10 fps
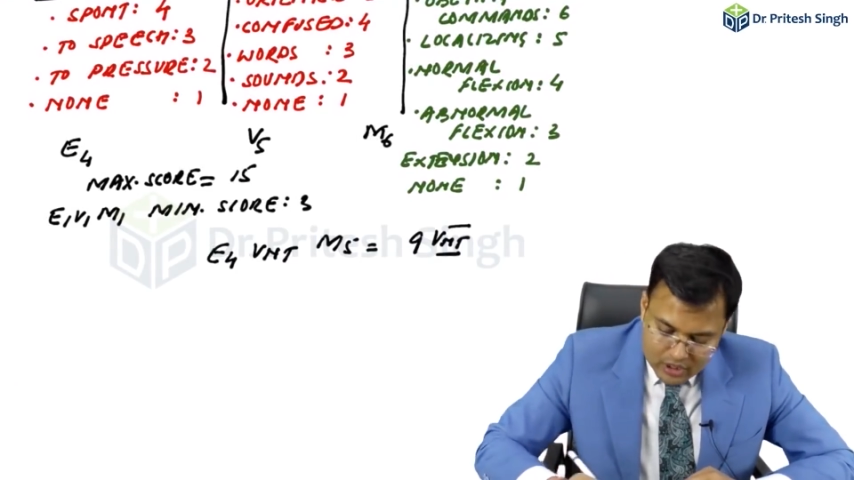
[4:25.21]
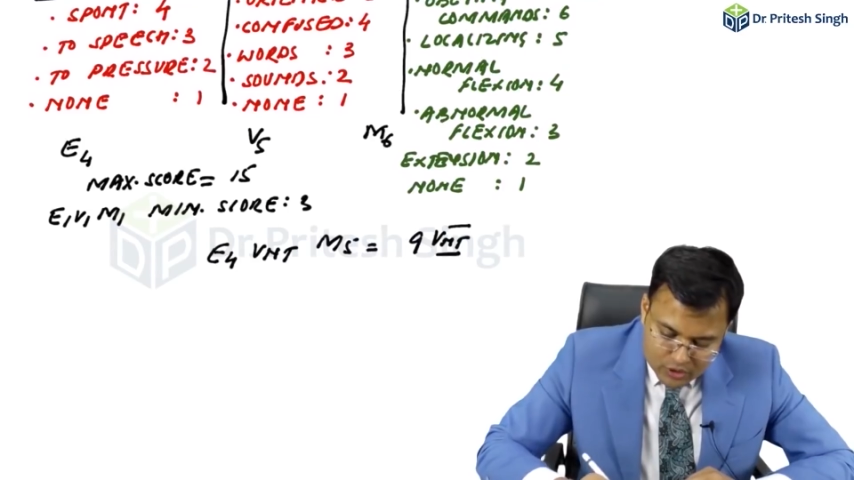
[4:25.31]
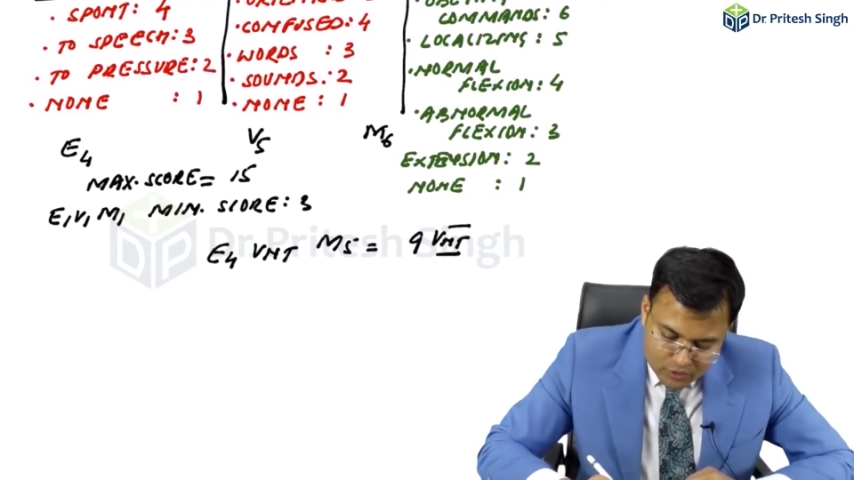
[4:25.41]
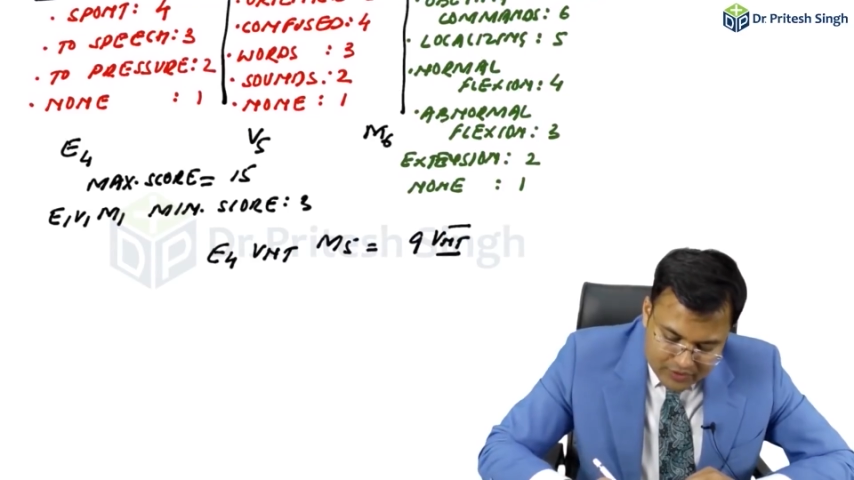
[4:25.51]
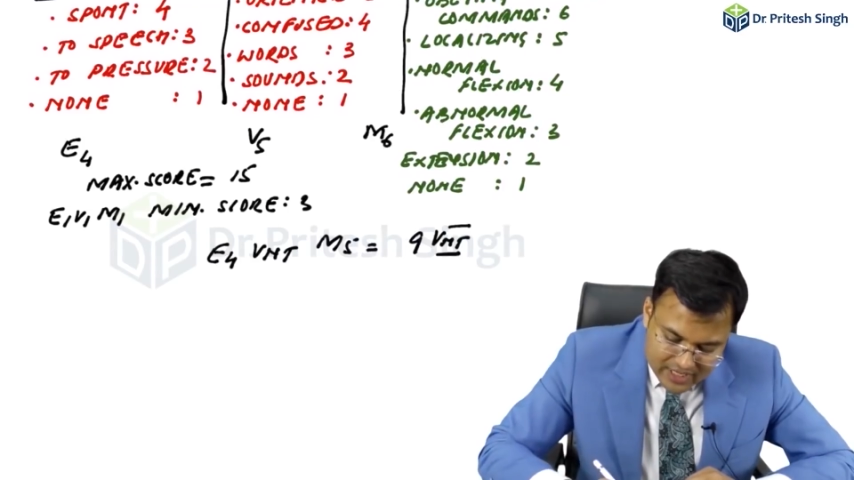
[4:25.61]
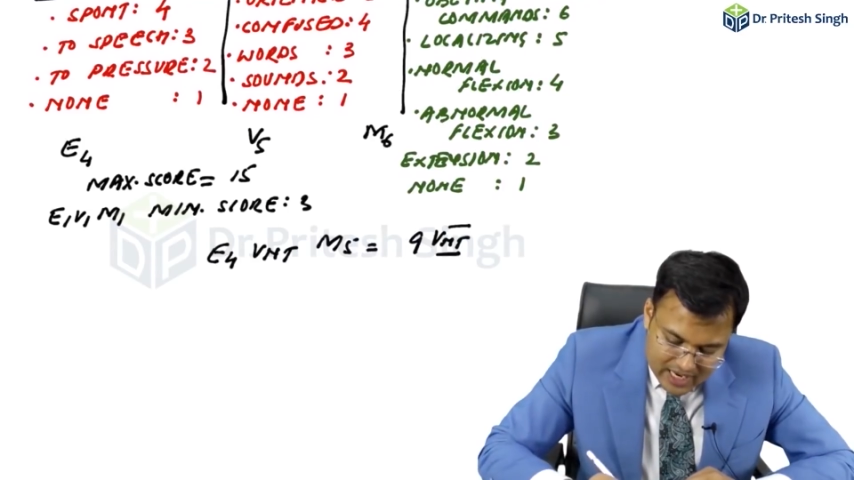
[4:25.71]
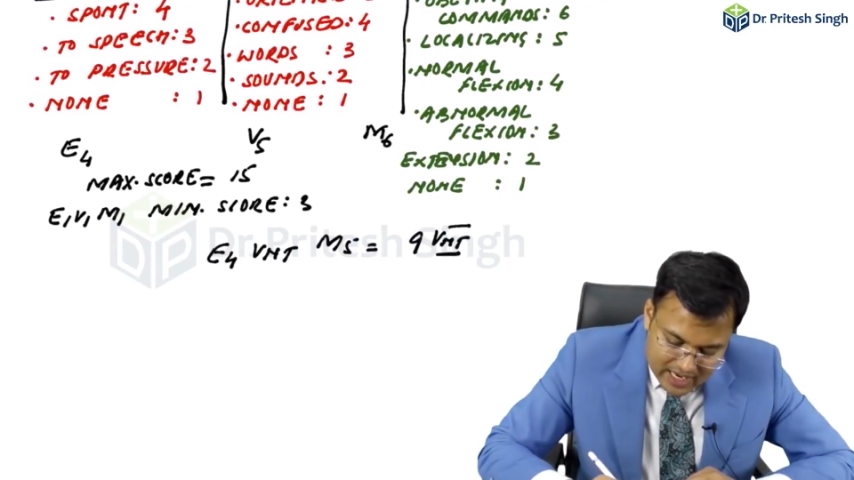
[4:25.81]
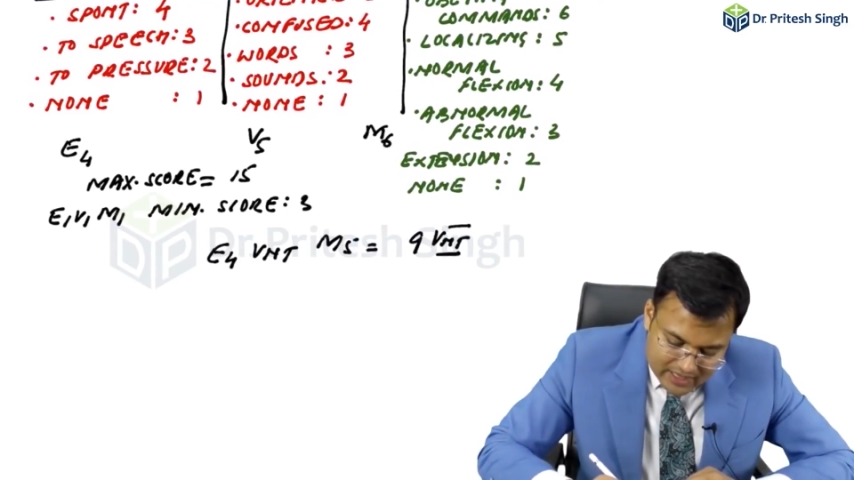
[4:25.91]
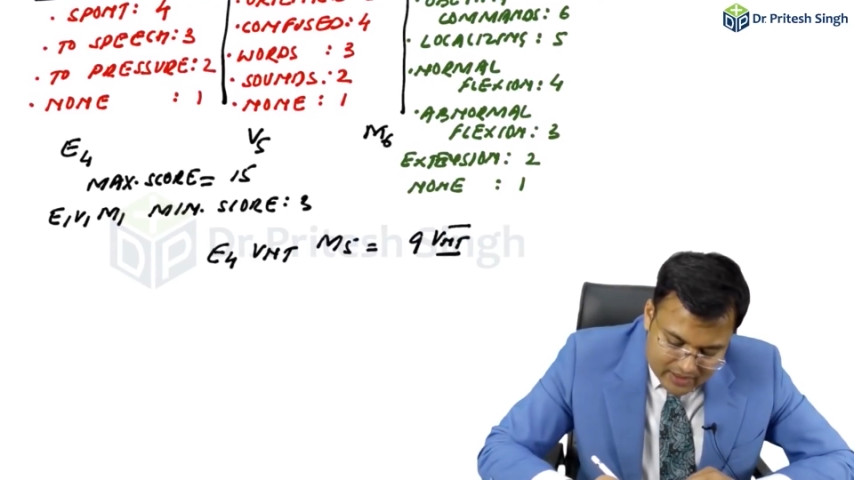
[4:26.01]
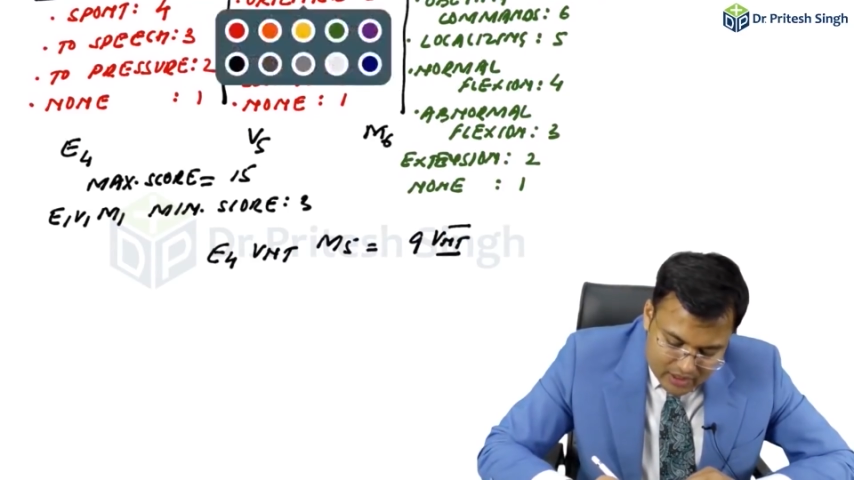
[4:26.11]
So, we
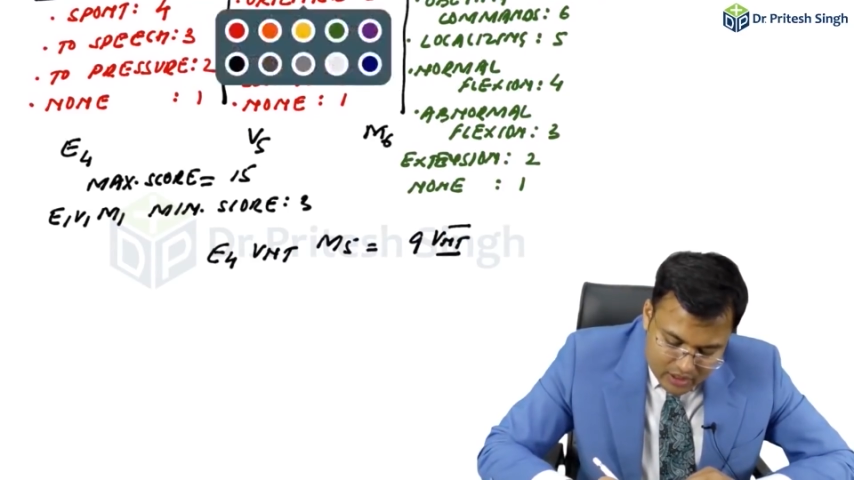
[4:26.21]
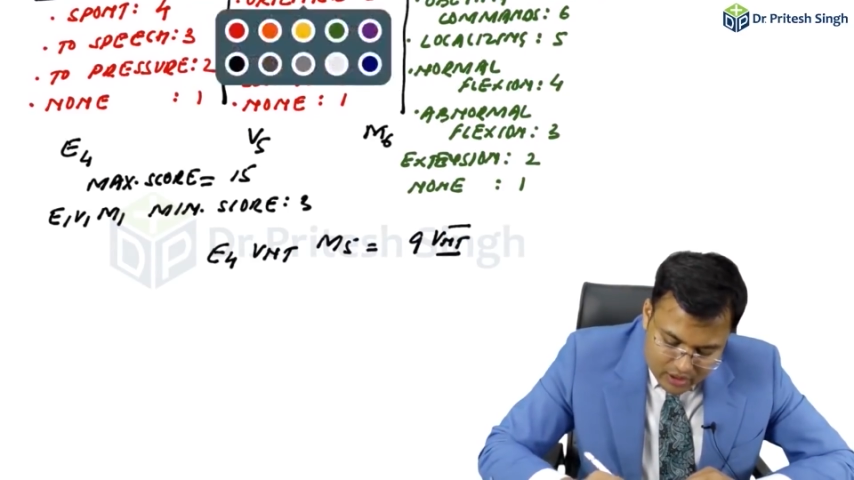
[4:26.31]
are